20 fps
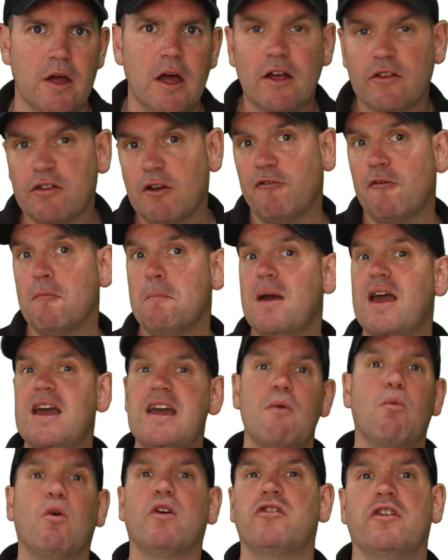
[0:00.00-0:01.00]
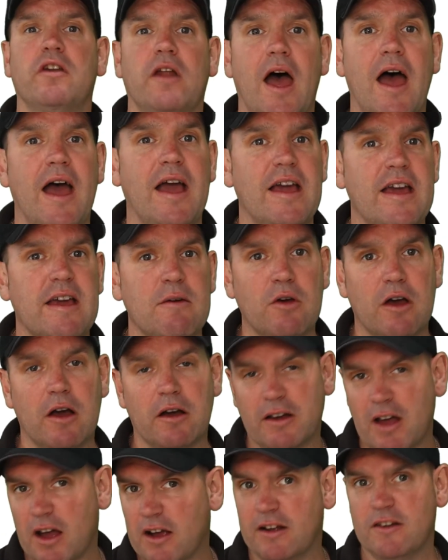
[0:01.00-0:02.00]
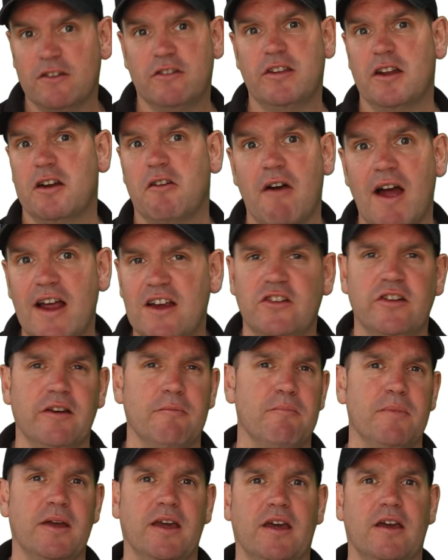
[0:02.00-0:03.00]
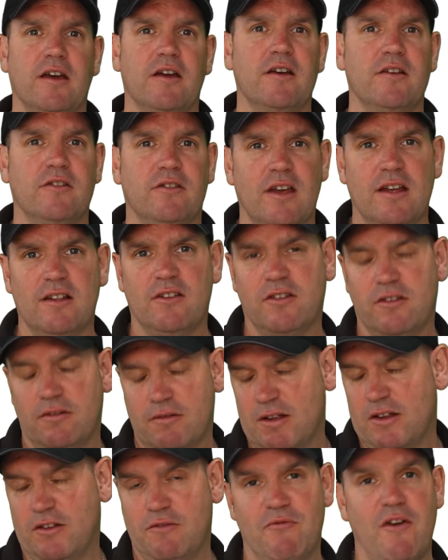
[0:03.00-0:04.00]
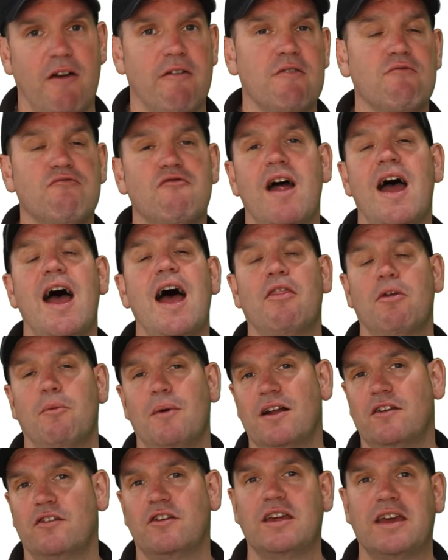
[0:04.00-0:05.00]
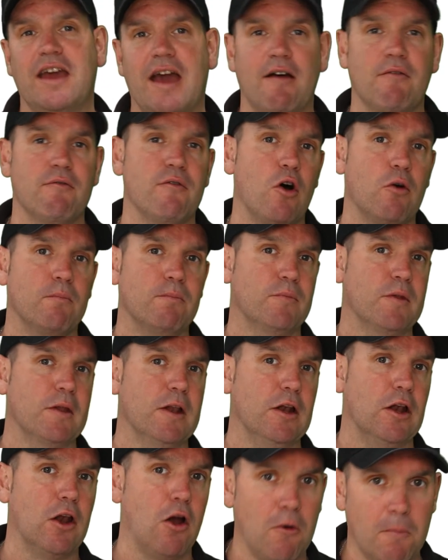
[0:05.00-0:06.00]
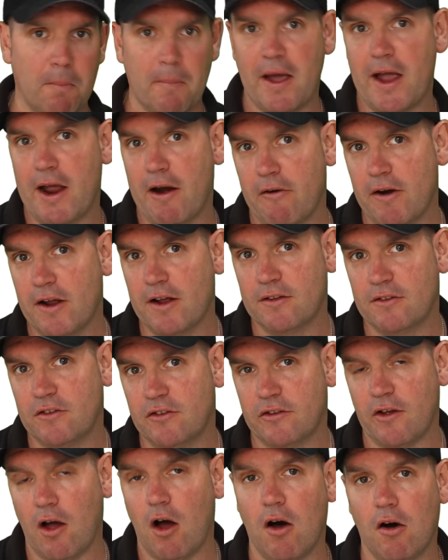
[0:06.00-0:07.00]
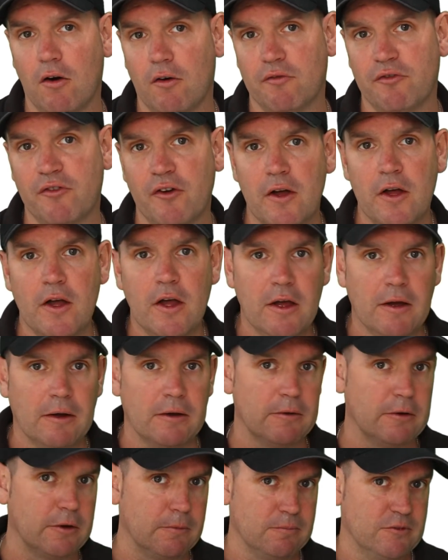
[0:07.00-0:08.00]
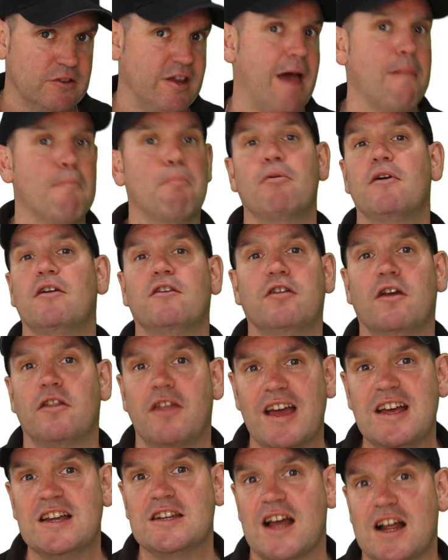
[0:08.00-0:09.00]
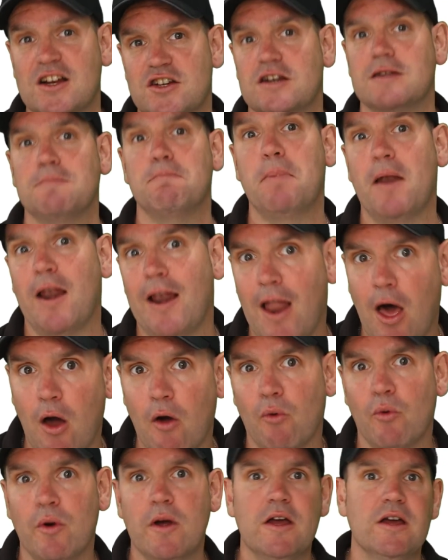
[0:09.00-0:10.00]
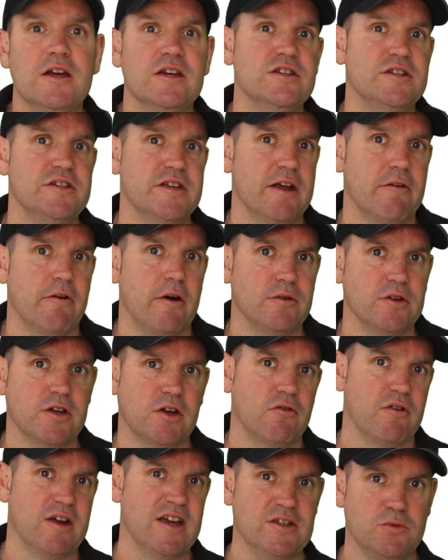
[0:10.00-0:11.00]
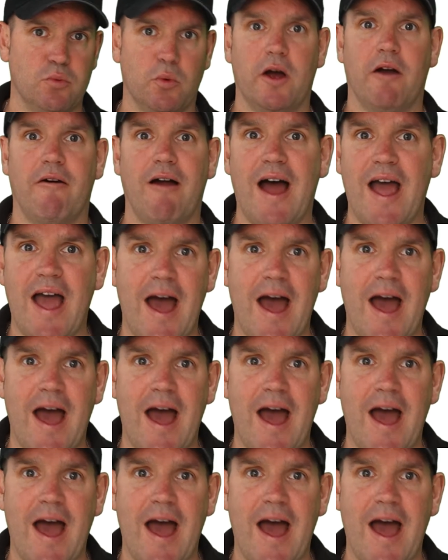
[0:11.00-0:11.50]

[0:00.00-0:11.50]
So for me, it wasn't a, a, consideration because it's it's very rare that we actually get long periods of temperature that is actually below zero degrees where I